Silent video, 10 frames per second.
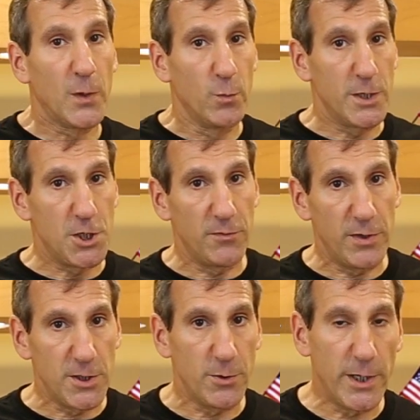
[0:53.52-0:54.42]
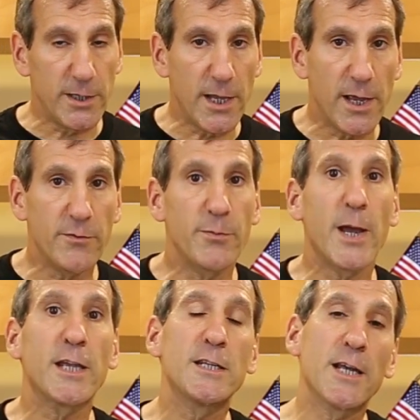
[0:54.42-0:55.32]
which if you do hit the heavy
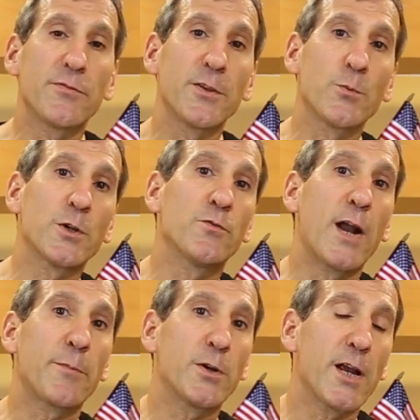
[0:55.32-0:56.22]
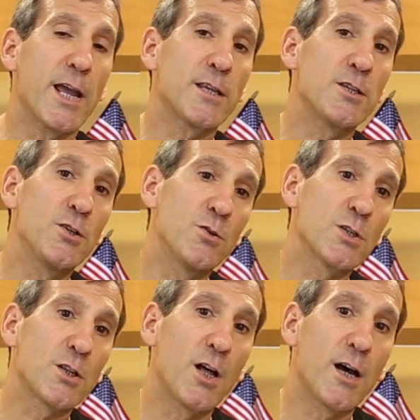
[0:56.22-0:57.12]
bag, you definitely want to wrap your hands and use
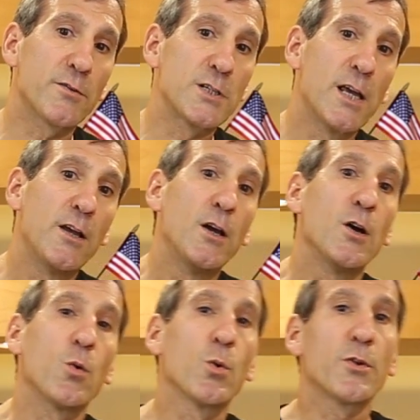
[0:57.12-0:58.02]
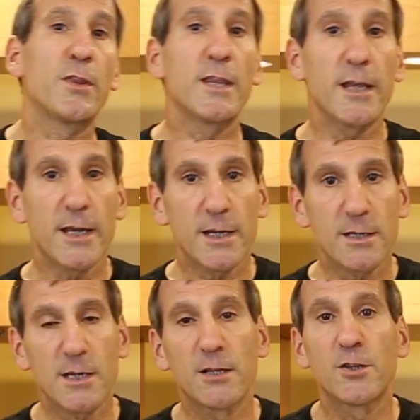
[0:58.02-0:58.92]
gloves, or
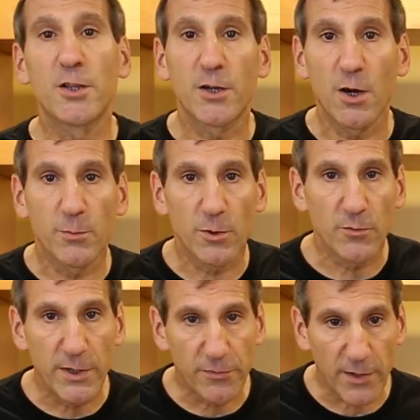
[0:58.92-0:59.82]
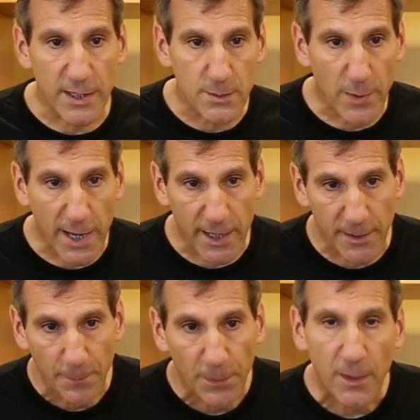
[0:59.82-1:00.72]
this, the Cobra Reflex bag.
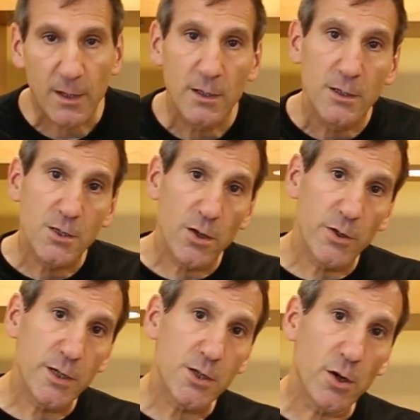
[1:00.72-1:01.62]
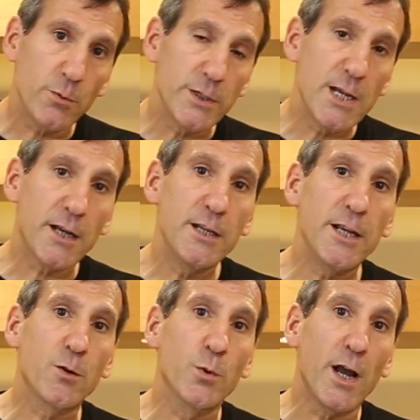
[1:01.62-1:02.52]
So to start with
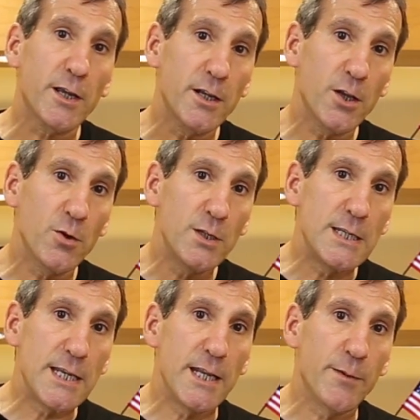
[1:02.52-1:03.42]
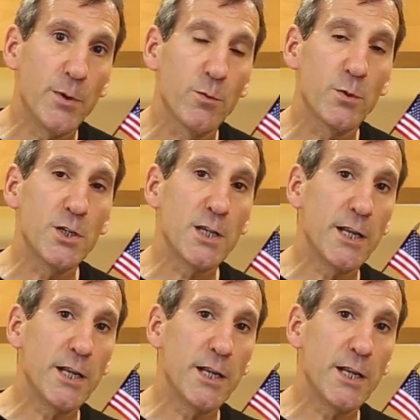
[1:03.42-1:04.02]
technique, we're not going to go deep. We're just